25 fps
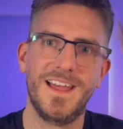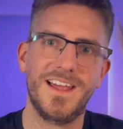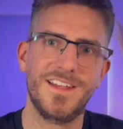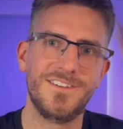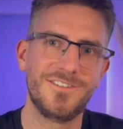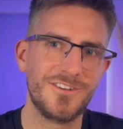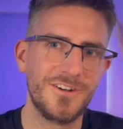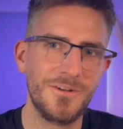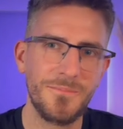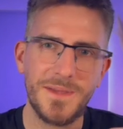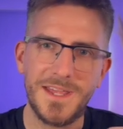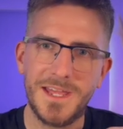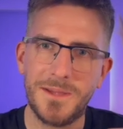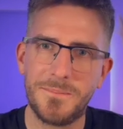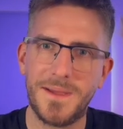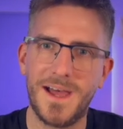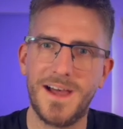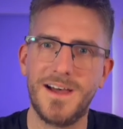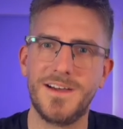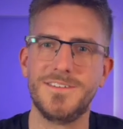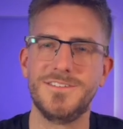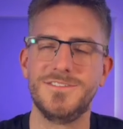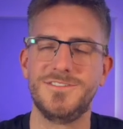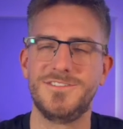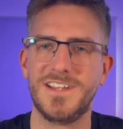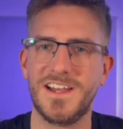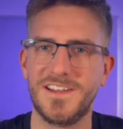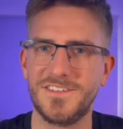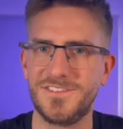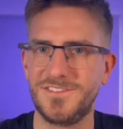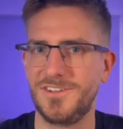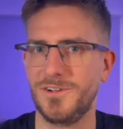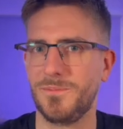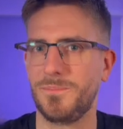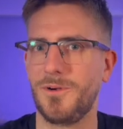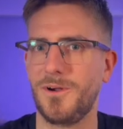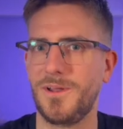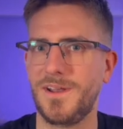It shouldn't be about
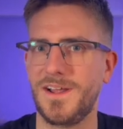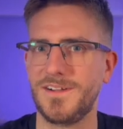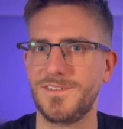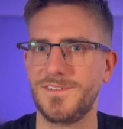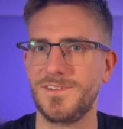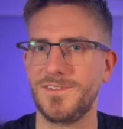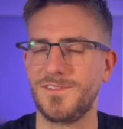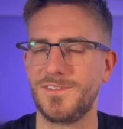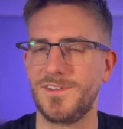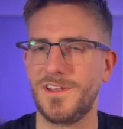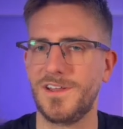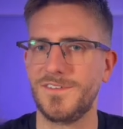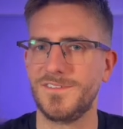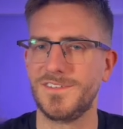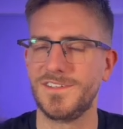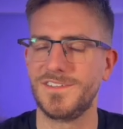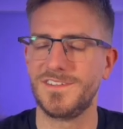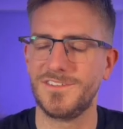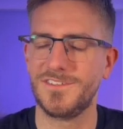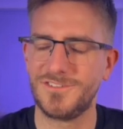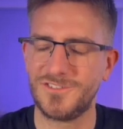just your product or service.